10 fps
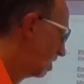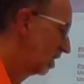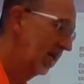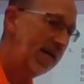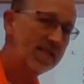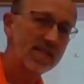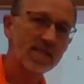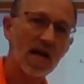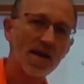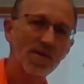today's
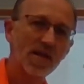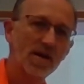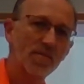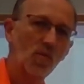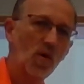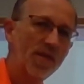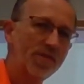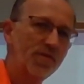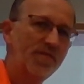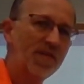assignment number 1
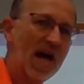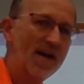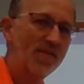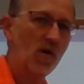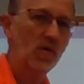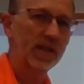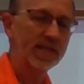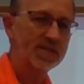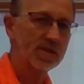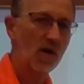through 5 only.
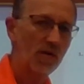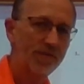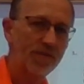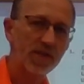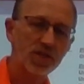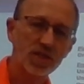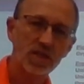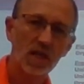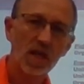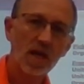So finish
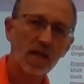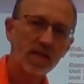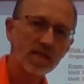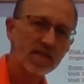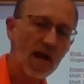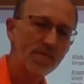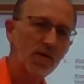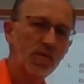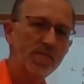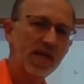the
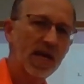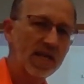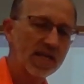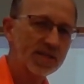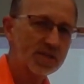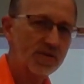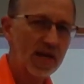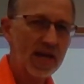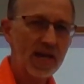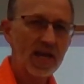assignment we began
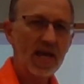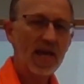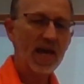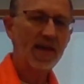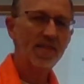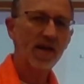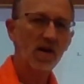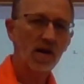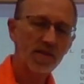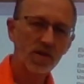yesterday, and then
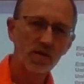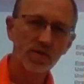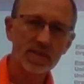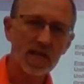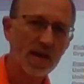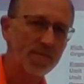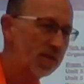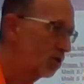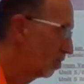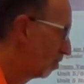on the new
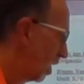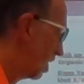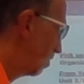assignment that you picked